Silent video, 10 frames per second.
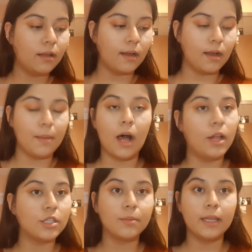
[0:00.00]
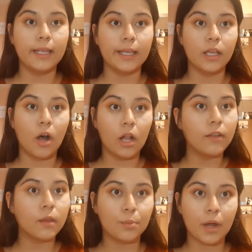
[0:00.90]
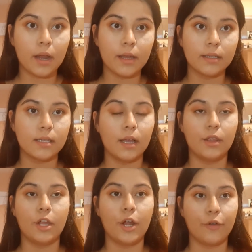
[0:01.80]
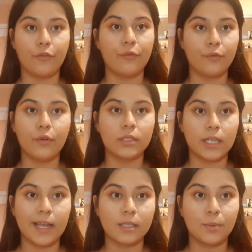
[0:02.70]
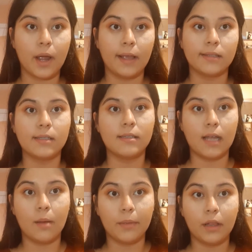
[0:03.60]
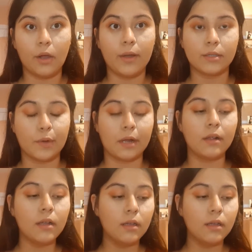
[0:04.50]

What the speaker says: I'll also be linking all of the products and their full-size prices down below as well.